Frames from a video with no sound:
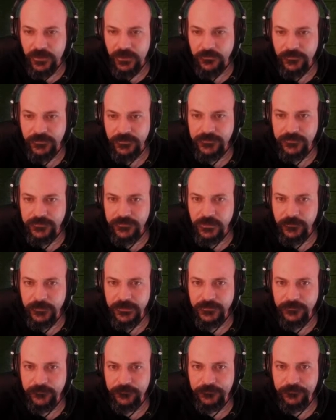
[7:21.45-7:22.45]
this is going to
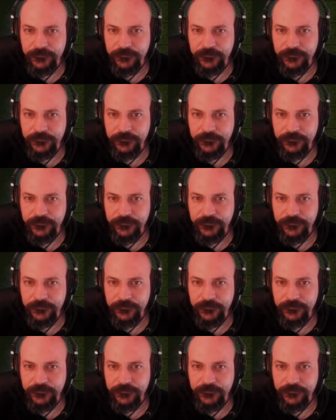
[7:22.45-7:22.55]
be...